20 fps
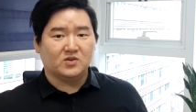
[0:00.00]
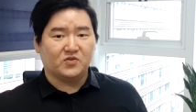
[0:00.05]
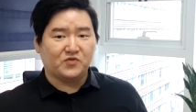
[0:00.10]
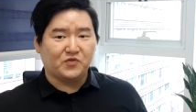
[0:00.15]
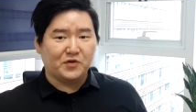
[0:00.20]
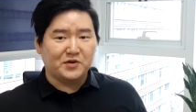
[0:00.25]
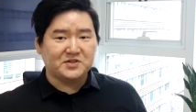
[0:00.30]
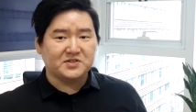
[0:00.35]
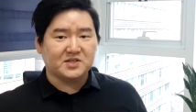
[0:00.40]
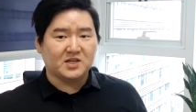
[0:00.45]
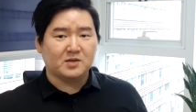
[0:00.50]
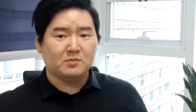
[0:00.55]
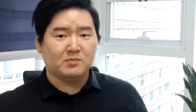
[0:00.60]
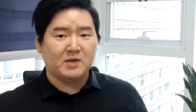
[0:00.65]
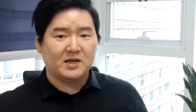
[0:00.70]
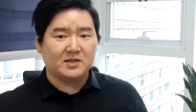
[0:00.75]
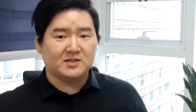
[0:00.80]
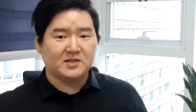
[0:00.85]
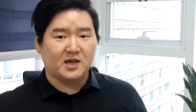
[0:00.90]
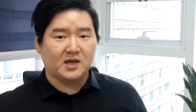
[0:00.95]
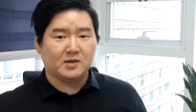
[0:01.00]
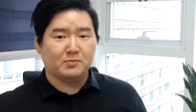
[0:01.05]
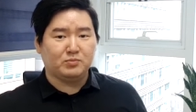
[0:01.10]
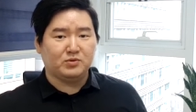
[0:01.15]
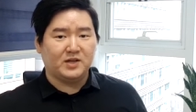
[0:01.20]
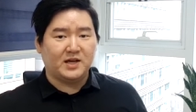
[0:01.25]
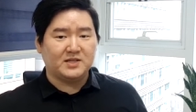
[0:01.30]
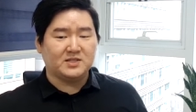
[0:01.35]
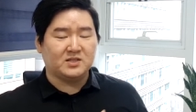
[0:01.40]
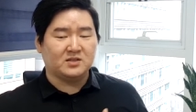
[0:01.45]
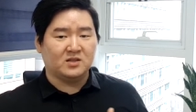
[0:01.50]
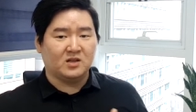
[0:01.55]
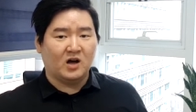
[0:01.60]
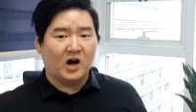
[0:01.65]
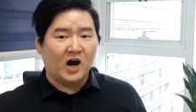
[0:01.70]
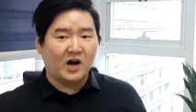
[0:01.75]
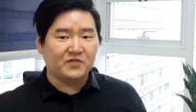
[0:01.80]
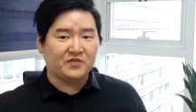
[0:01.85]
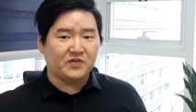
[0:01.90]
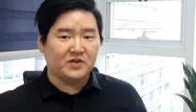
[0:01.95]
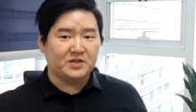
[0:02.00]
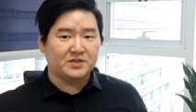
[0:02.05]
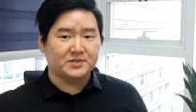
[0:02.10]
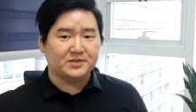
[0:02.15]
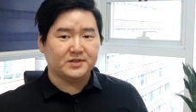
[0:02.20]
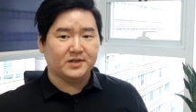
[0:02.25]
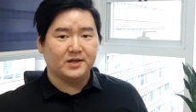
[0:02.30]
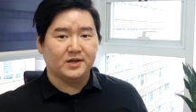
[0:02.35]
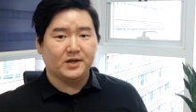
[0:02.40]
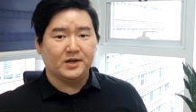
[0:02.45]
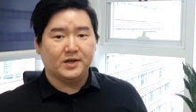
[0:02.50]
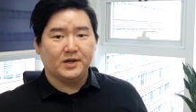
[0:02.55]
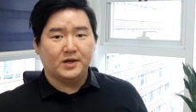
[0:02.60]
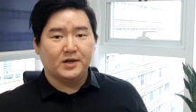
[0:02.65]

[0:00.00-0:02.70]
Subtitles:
The first scene may take place in the office.